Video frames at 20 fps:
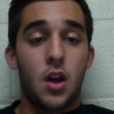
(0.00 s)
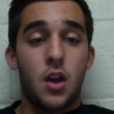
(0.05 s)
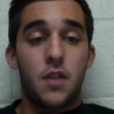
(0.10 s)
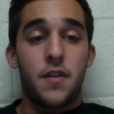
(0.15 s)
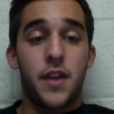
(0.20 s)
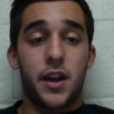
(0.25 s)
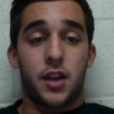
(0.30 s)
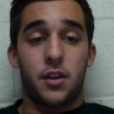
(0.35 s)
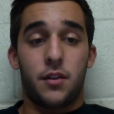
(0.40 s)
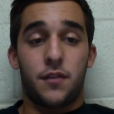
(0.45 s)

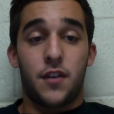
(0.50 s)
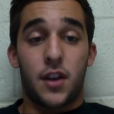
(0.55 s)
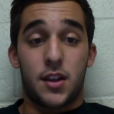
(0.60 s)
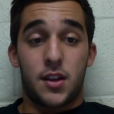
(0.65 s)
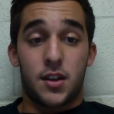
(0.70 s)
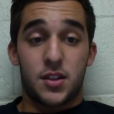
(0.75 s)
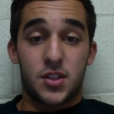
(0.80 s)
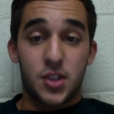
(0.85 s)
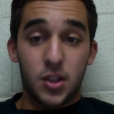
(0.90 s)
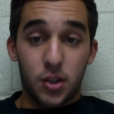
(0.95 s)
They can
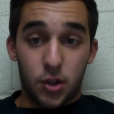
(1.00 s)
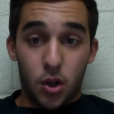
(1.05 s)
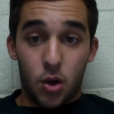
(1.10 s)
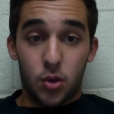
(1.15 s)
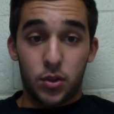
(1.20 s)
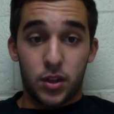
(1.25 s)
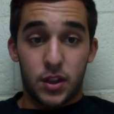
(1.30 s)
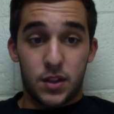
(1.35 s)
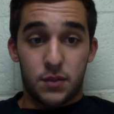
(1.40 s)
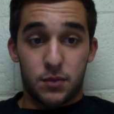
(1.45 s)
affect
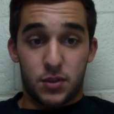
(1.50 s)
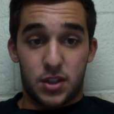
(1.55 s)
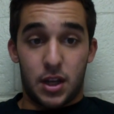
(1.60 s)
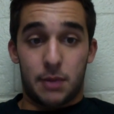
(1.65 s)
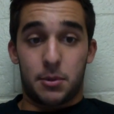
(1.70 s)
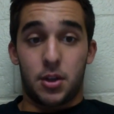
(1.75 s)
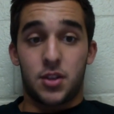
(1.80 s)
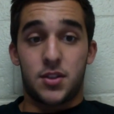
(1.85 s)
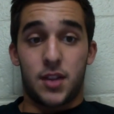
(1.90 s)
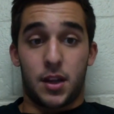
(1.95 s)
acetylcholine
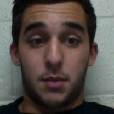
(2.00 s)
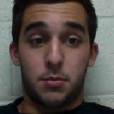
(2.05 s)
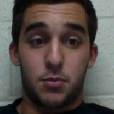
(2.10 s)
receptors like